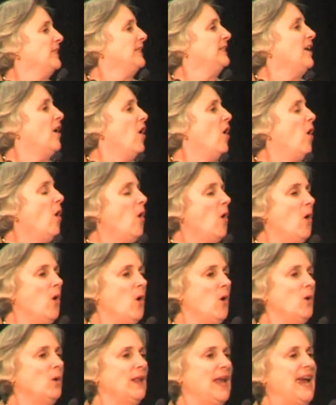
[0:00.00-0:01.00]
the
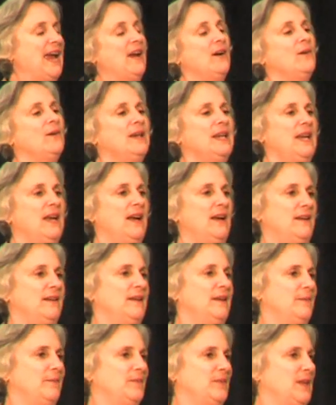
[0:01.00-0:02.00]
whole area
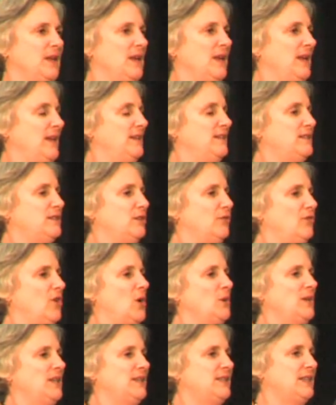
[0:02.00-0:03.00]
is
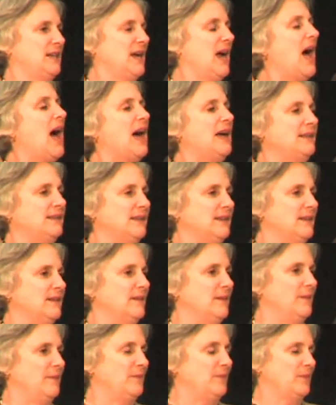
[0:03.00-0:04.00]
devoted to cotton.
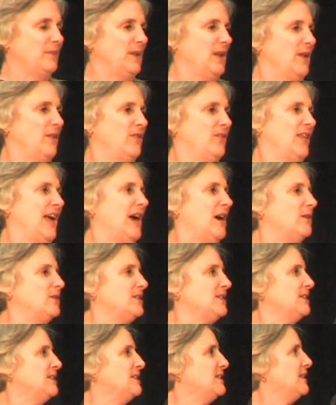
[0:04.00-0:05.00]

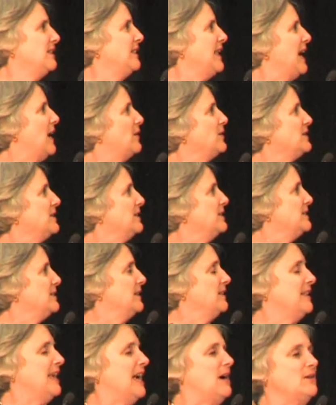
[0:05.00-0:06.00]
Thousands and thousands
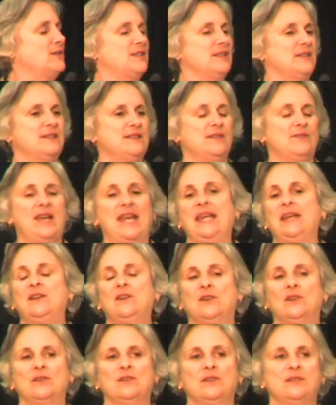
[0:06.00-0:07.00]
and thousands of
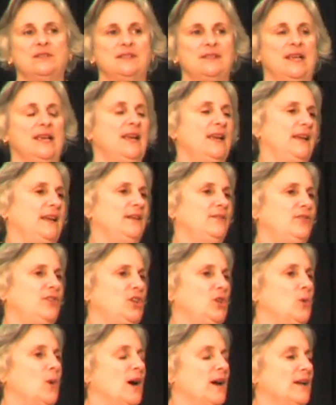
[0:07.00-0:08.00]
acres. If
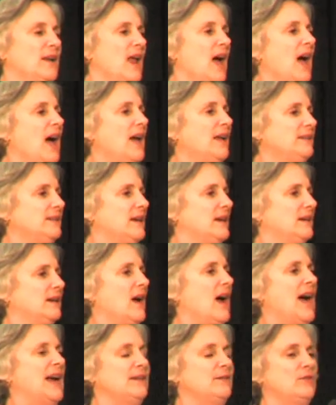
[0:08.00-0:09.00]
you are not a
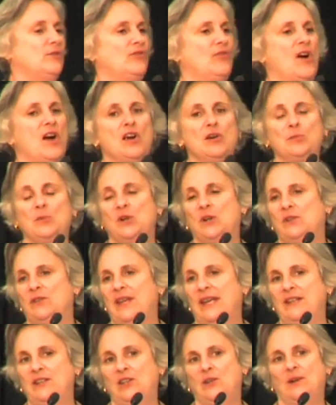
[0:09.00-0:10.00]
cotton farmer,
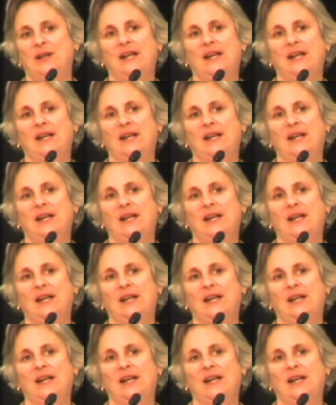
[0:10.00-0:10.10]
then you're a